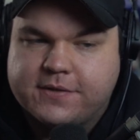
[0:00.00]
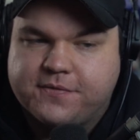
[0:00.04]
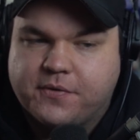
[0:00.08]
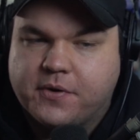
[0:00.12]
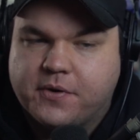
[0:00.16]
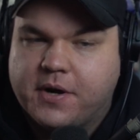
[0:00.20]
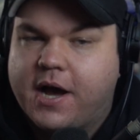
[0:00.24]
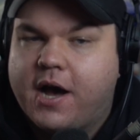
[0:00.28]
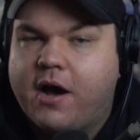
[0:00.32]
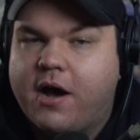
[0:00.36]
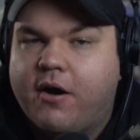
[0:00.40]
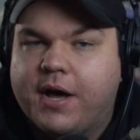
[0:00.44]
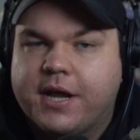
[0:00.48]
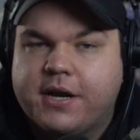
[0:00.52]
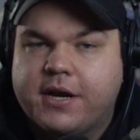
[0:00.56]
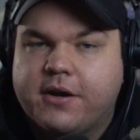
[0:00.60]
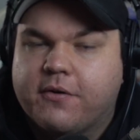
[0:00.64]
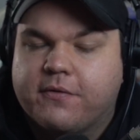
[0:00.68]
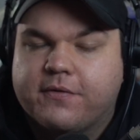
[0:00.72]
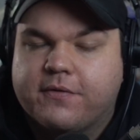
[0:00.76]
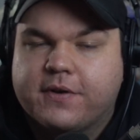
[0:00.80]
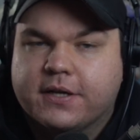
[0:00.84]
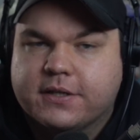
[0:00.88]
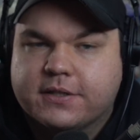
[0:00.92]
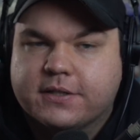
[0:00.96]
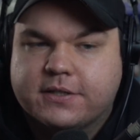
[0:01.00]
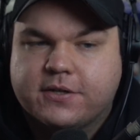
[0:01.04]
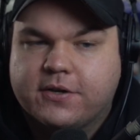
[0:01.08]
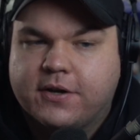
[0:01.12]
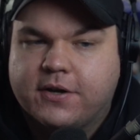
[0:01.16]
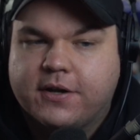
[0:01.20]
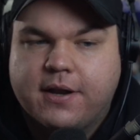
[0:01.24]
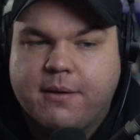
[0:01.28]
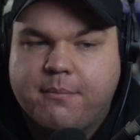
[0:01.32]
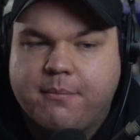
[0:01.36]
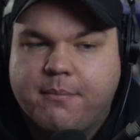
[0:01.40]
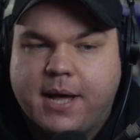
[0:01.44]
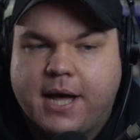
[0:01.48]
for now. I don't know if they'll
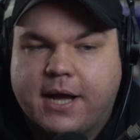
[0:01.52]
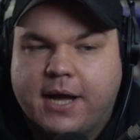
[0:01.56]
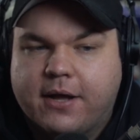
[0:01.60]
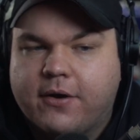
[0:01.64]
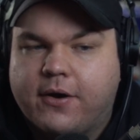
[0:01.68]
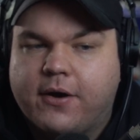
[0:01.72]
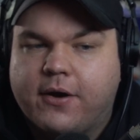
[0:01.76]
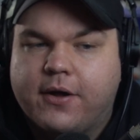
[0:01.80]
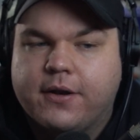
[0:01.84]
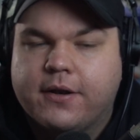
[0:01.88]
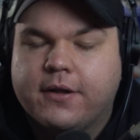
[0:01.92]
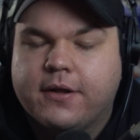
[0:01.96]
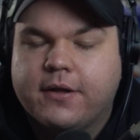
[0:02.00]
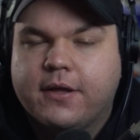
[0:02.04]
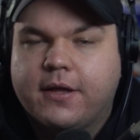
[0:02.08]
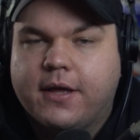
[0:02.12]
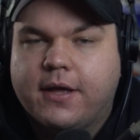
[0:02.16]
turn them back on.